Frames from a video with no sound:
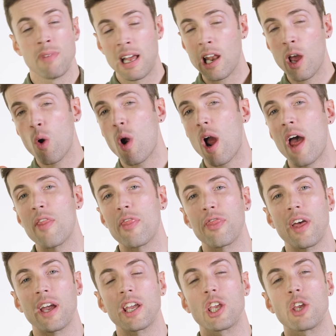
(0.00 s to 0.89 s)
Hello and
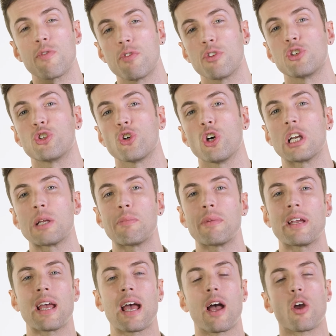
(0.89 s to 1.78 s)
thank you for joining
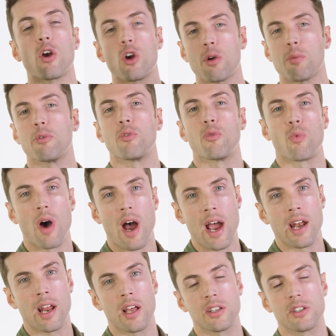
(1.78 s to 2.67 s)
me at Urban
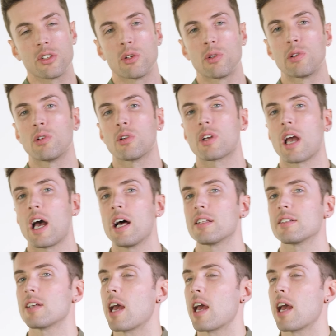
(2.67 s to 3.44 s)
Rider to look at